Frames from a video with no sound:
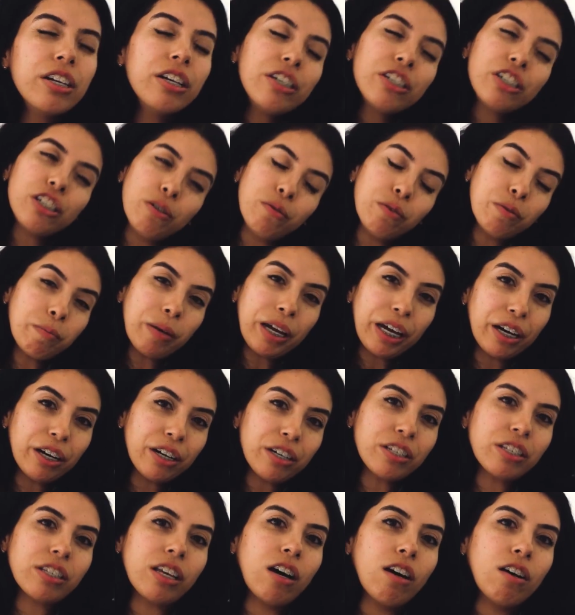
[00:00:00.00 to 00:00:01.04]
she would pay
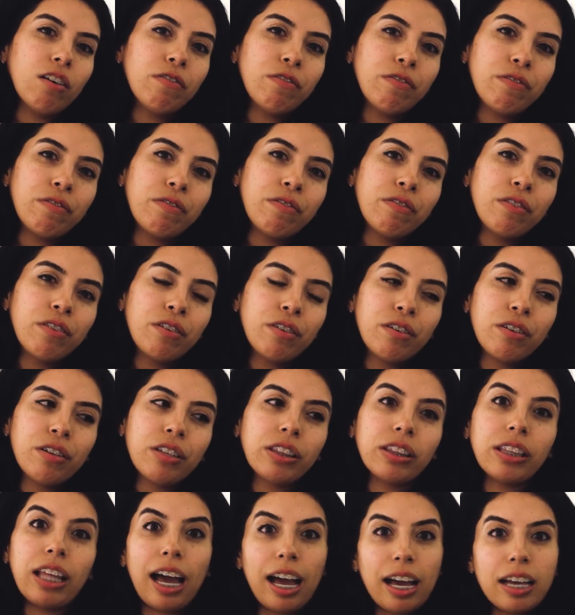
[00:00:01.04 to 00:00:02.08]
herself
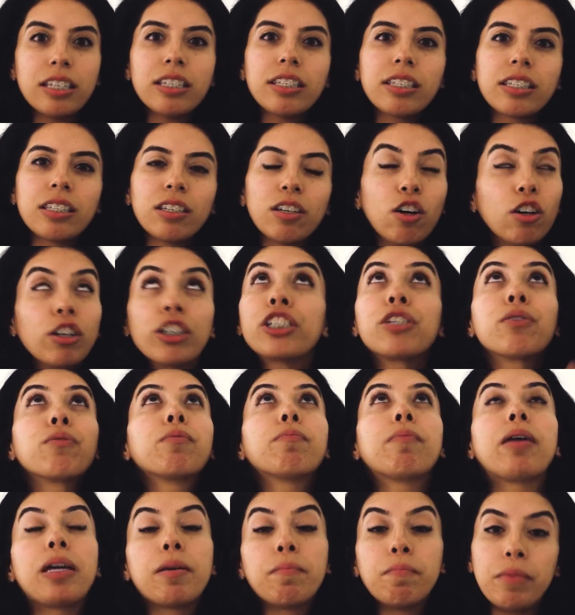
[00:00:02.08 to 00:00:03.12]
last, or she
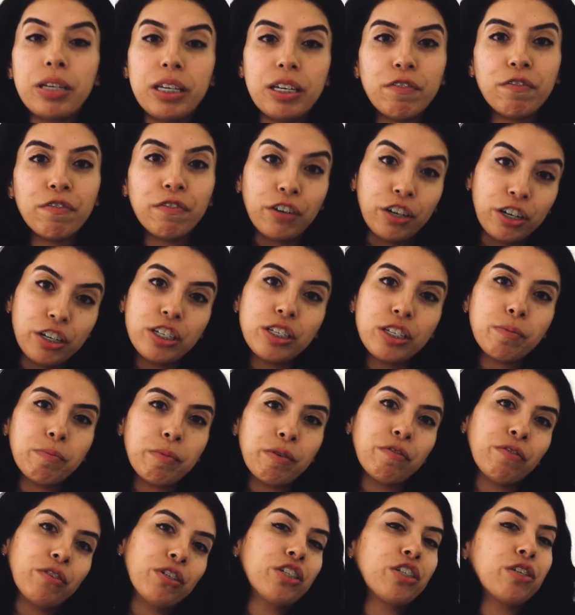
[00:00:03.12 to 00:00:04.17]
would pay me first
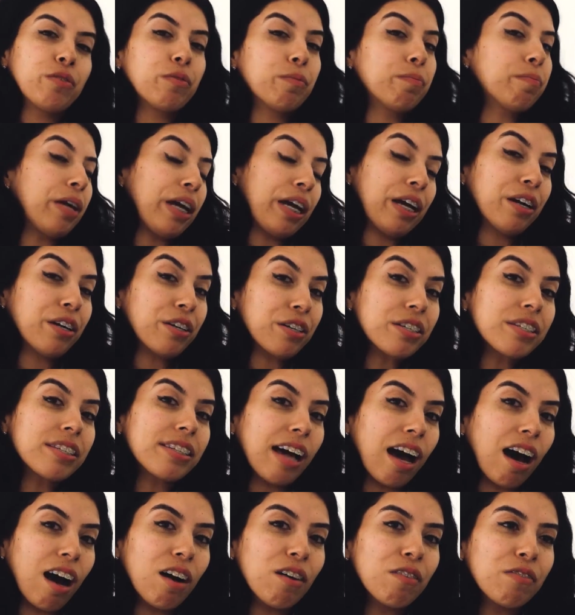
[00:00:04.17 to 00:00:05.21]
before she would pay
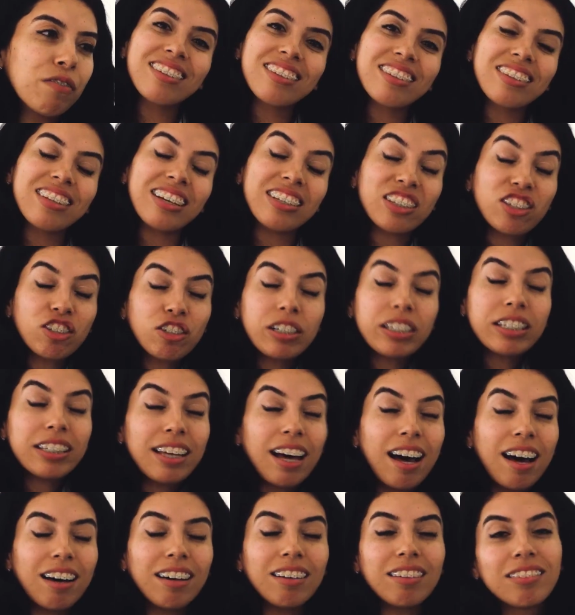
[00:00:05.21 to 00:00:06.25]
herself. That's
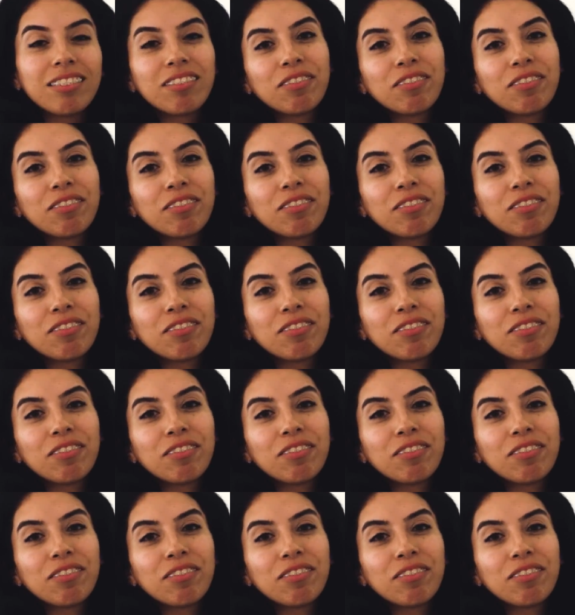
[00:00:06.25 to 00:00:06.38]
Chriselle.